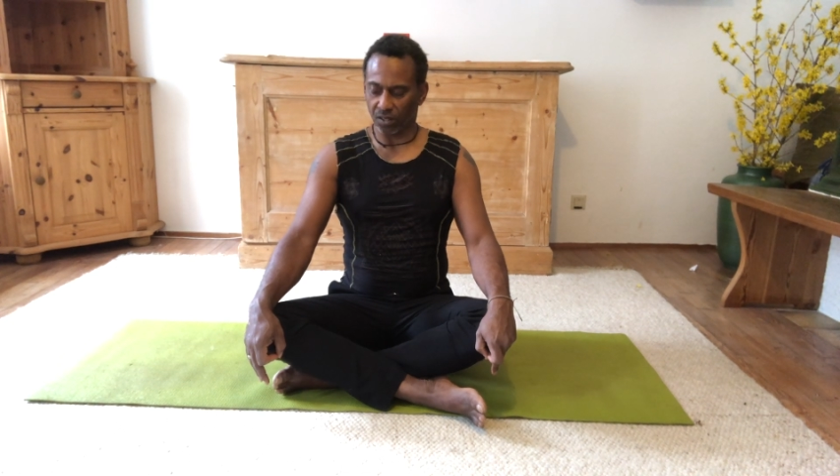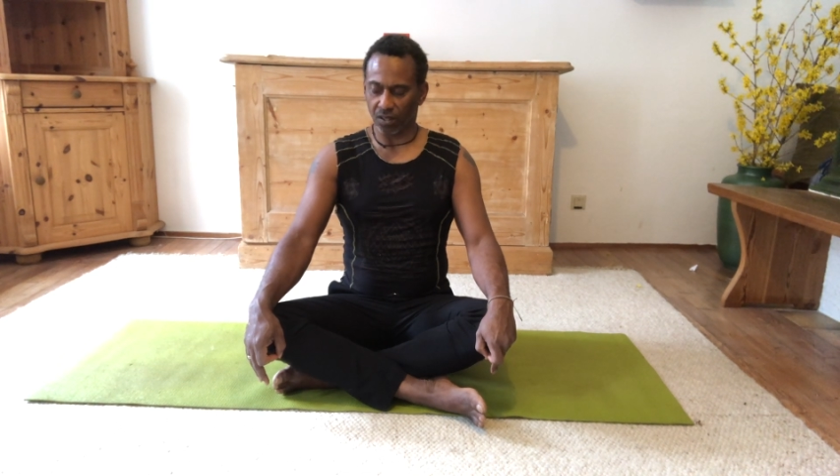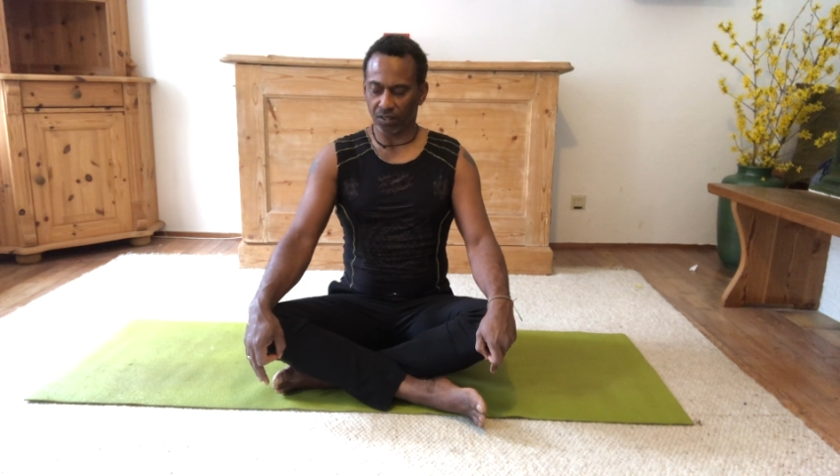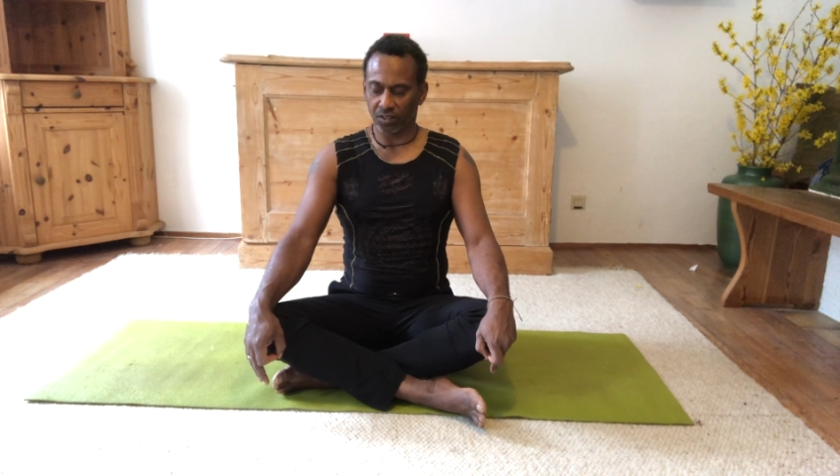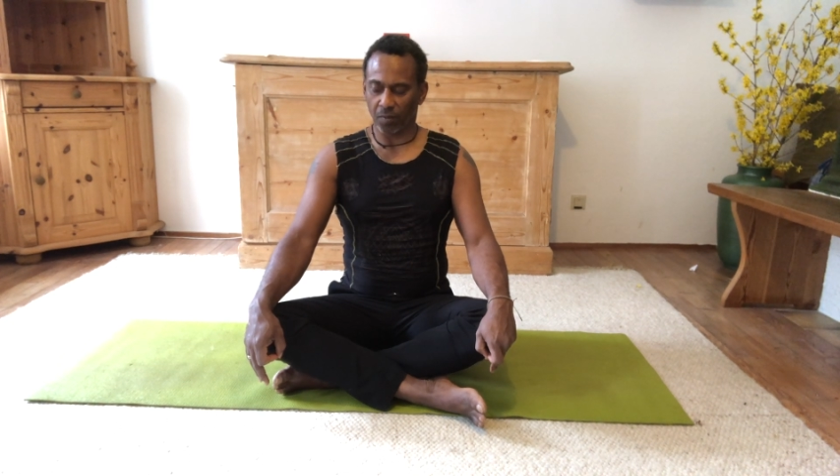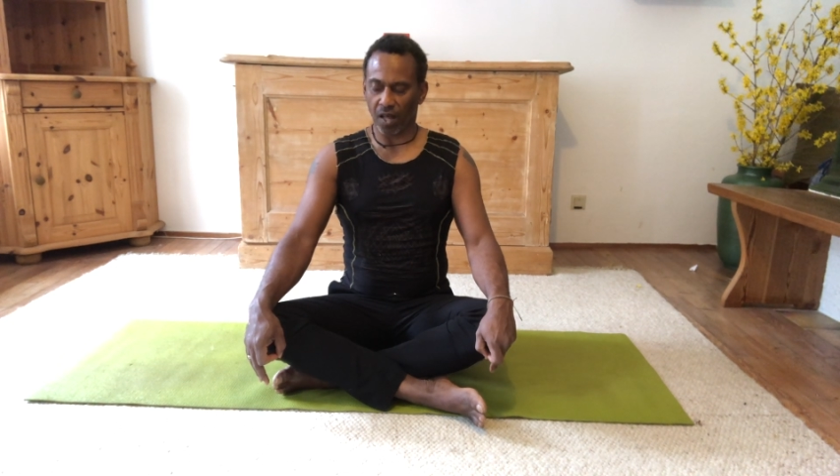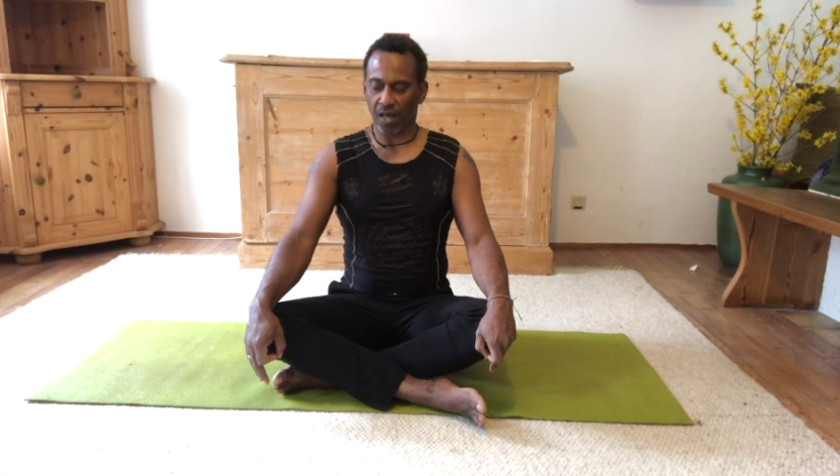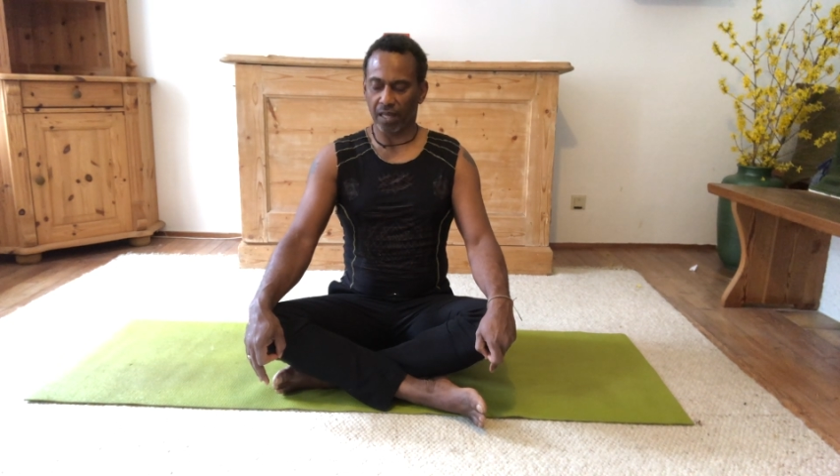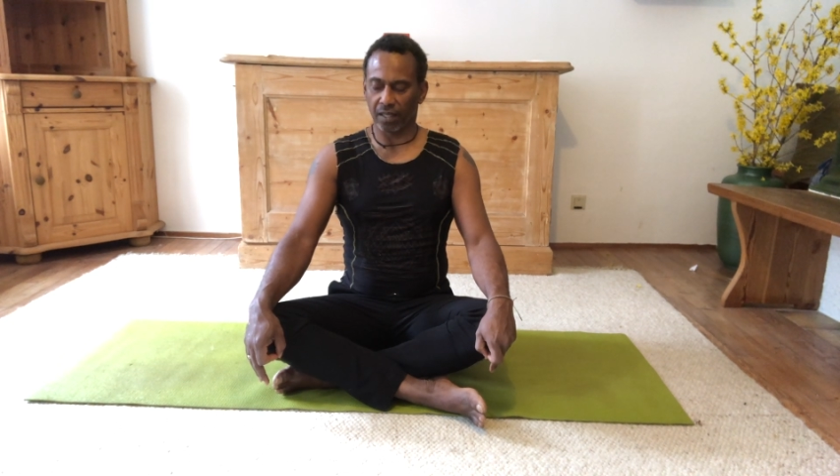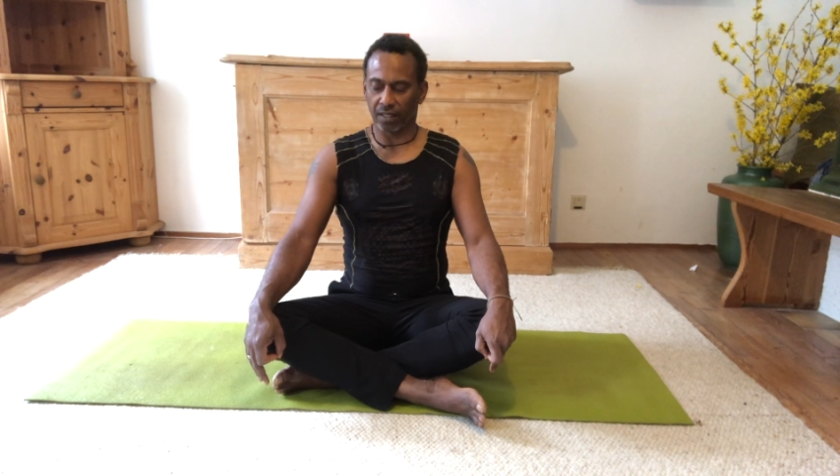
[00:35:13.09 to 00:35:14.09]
long spine.